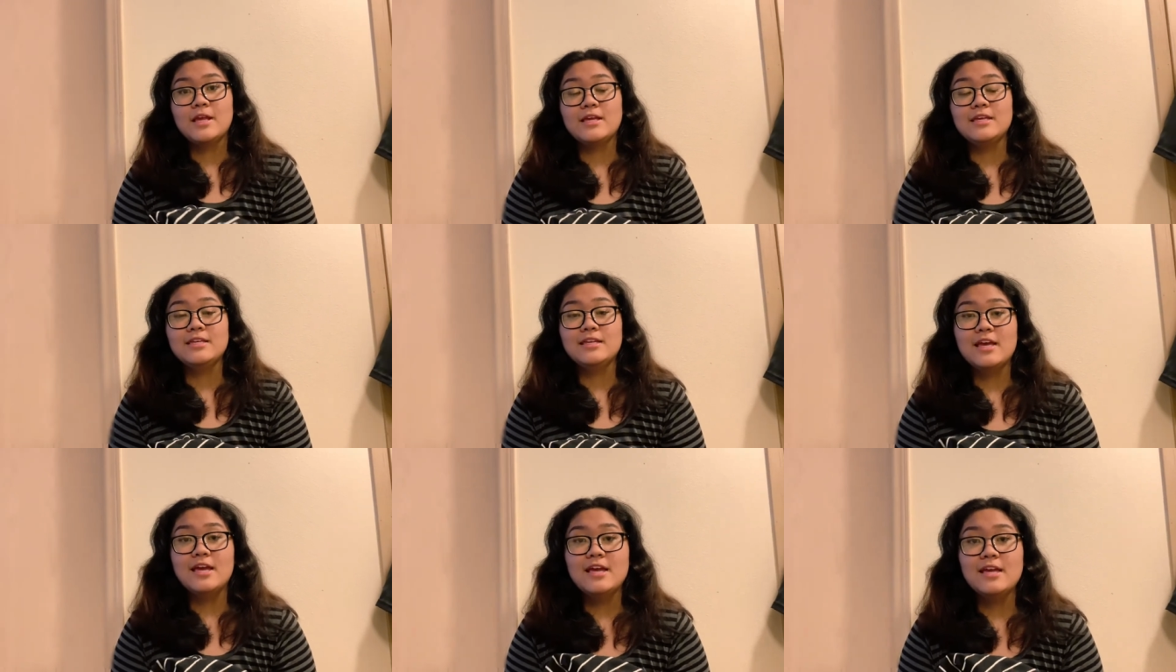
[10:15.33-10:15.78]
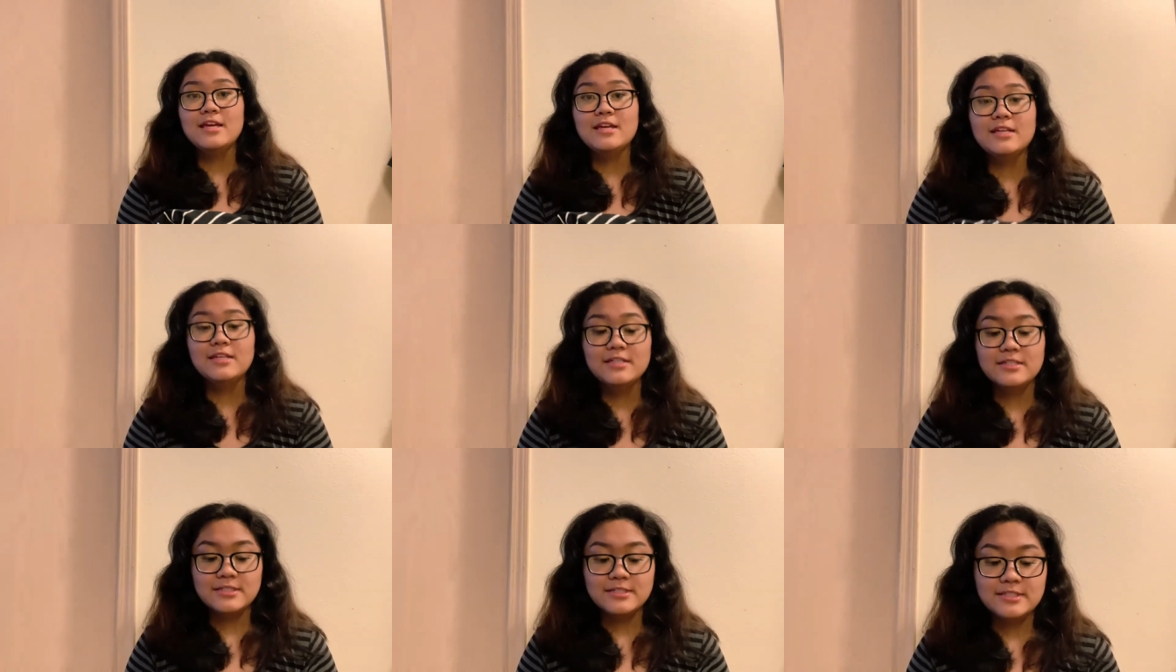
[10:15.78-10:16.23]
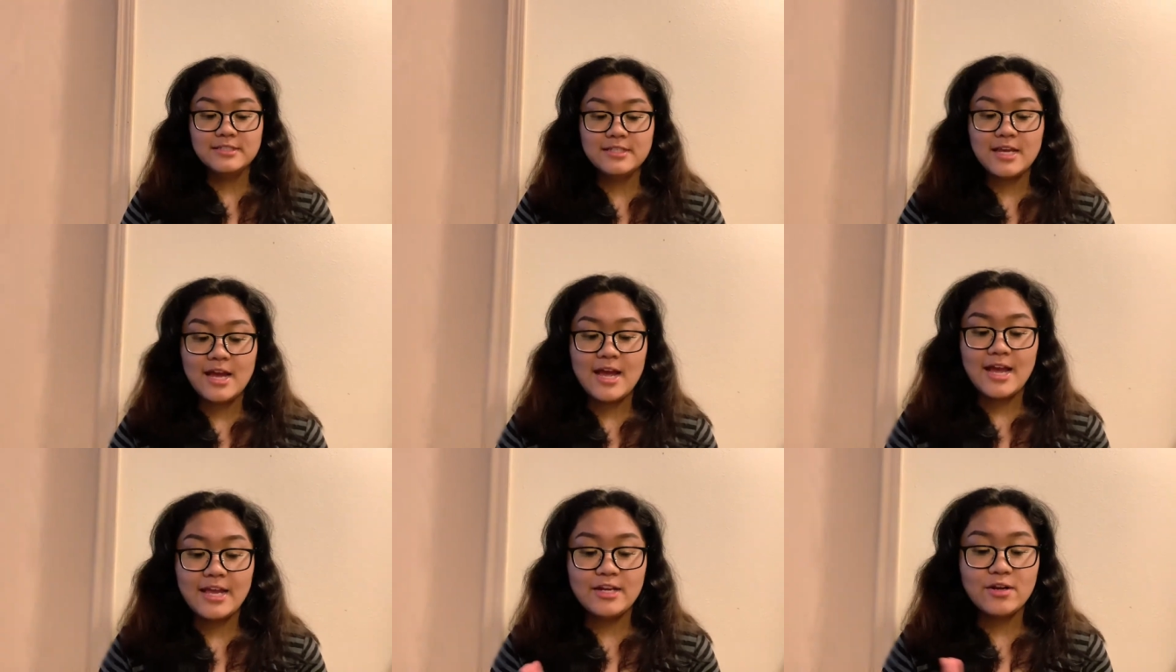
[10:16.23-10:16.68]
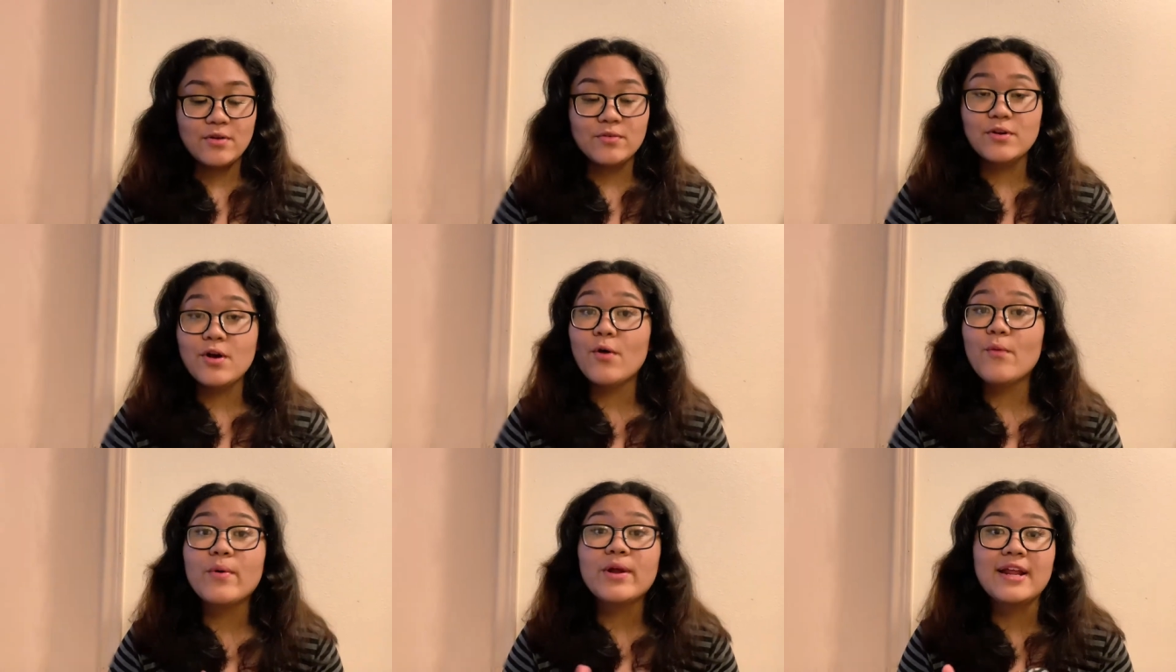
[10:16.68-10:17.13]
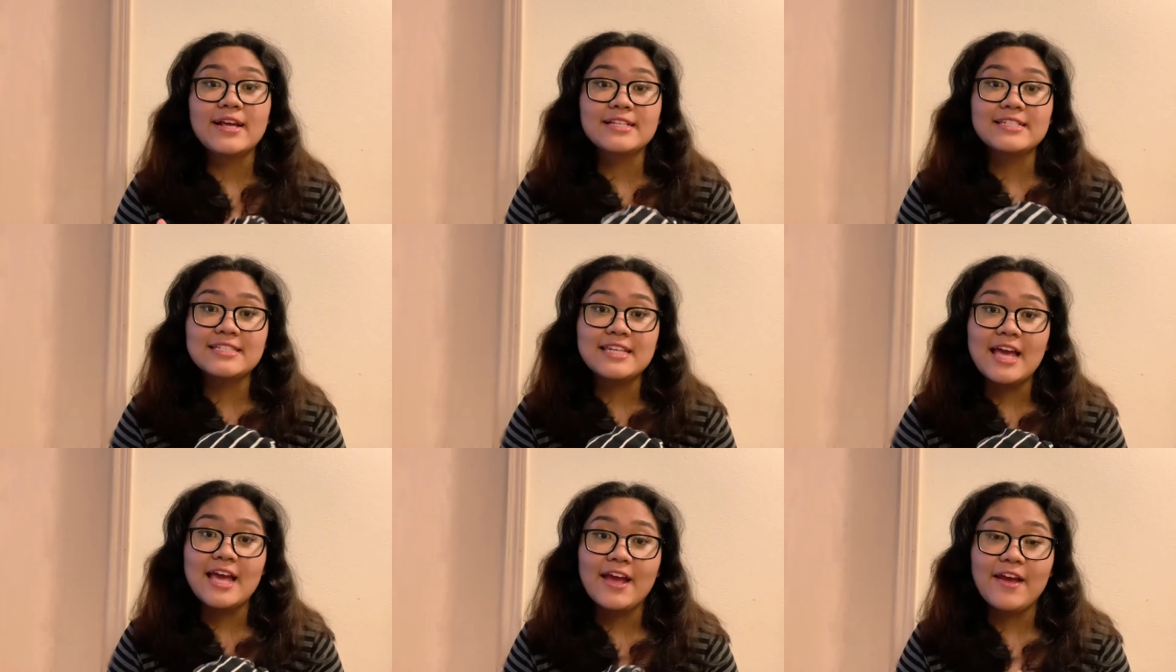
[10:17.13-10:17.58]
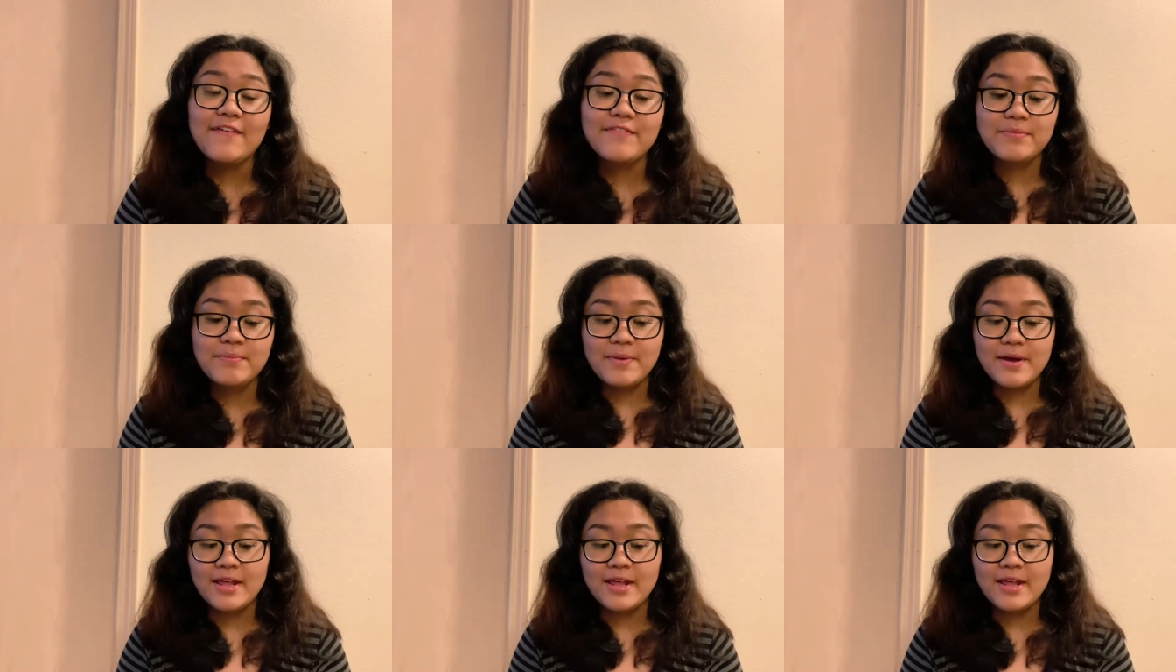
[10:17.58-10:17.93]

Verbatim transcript: Yes. I don't know what I saved,